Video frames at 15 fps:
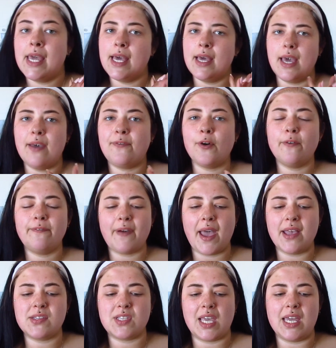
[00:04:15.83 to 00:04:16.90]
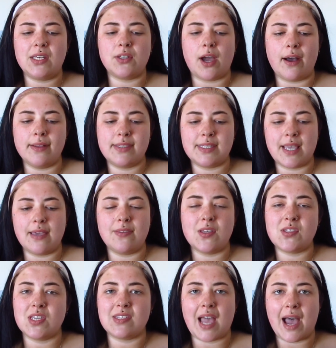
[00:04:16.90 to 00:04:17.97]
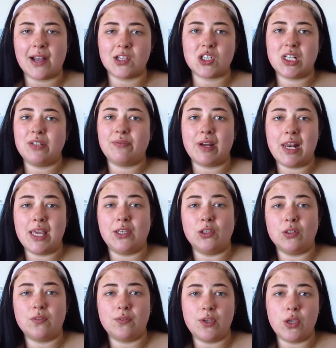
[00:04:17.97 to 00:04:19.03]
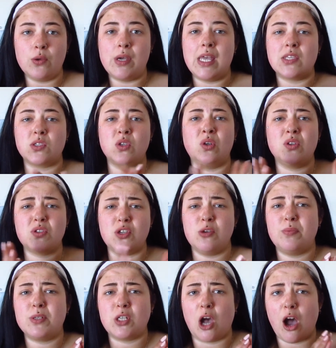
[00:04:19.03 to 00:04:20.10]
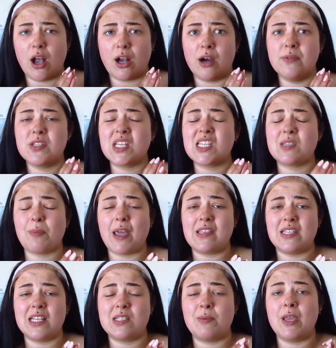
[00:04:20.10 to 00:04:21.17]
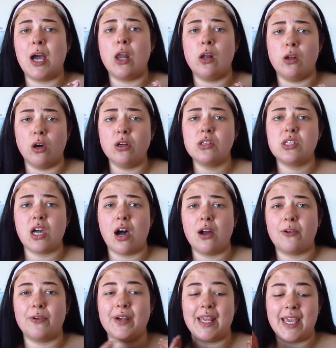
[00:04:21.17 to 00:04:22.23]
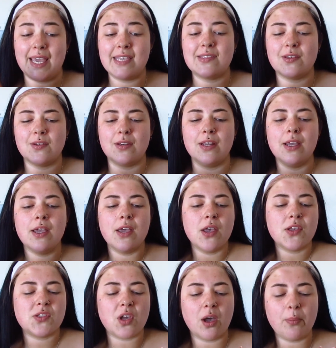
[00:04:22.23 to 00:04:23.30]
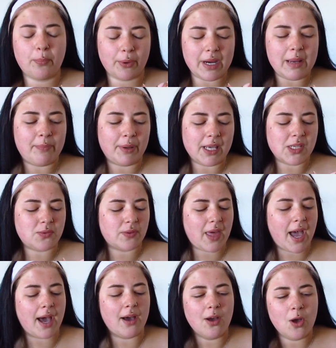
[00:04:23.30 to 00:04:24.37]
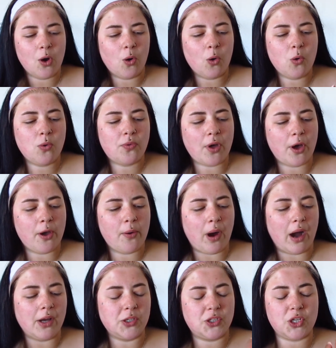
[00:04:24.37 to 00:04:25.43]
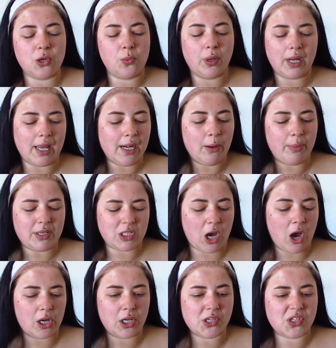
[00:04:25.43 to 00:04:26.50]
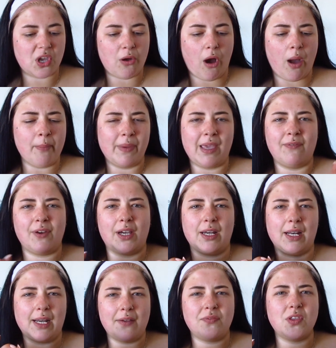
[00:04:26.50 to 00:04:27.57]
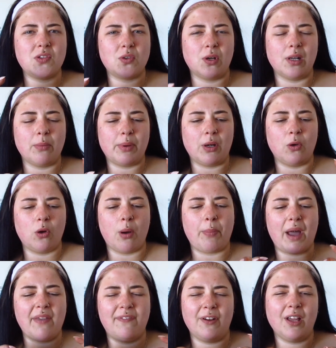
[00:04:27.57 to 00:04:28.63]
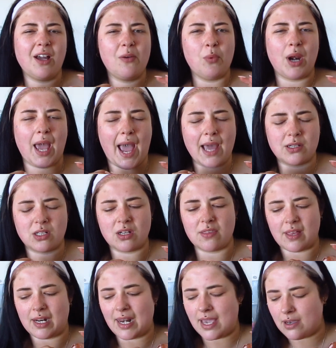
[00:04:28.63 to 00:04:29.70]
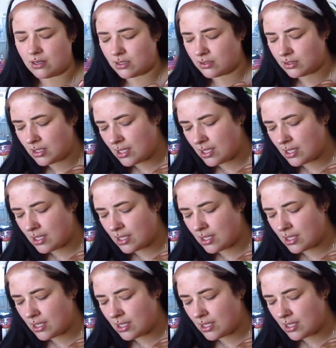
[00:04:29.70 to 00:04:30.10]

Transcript: if you're fair skinned, I'd say this is actually really good for you. It's not super dark. I was expecting it to be a lot darker and it isn't. So, I'm pretty pleased with that. Although, I do want it a little bit darker, so I'm either going to leave this on a little bit longer, but I feel like I want to add another layer